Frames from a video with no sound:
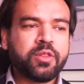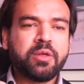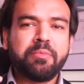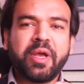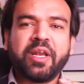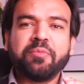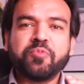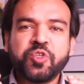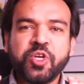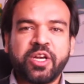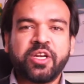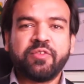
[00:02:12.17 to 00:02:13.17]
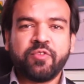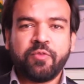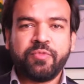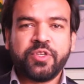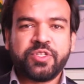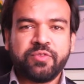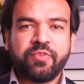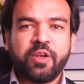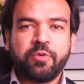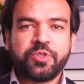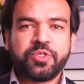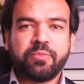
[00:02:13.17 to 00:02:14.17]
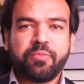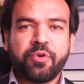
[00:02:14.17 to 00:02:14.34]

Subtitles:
the main objectives of this evaluation